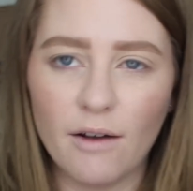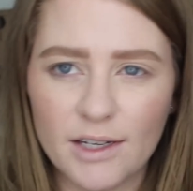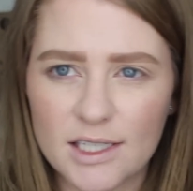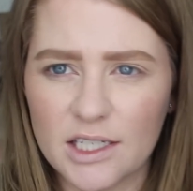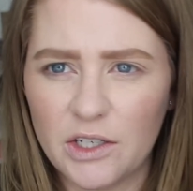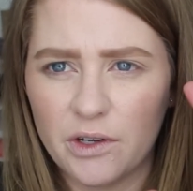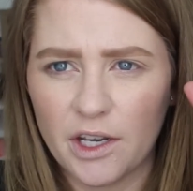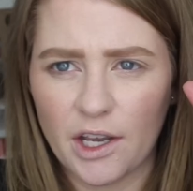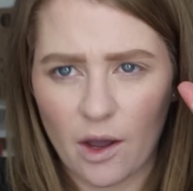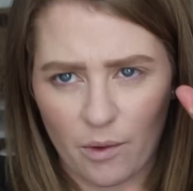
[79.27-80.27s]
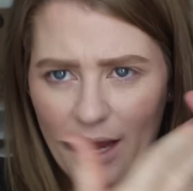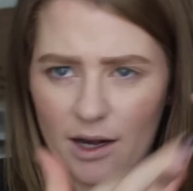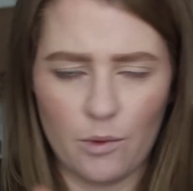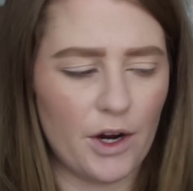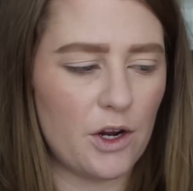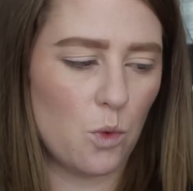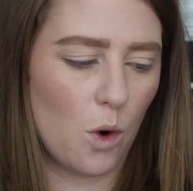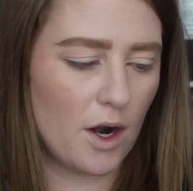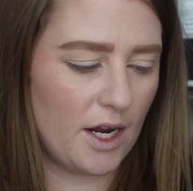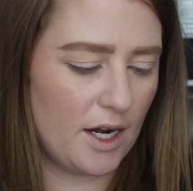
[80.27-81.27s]
Obviously you could go anywhere you
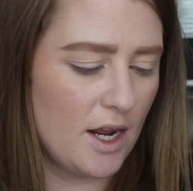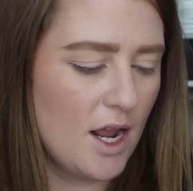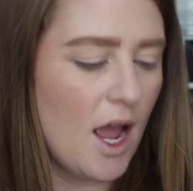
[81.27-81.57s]
wanted.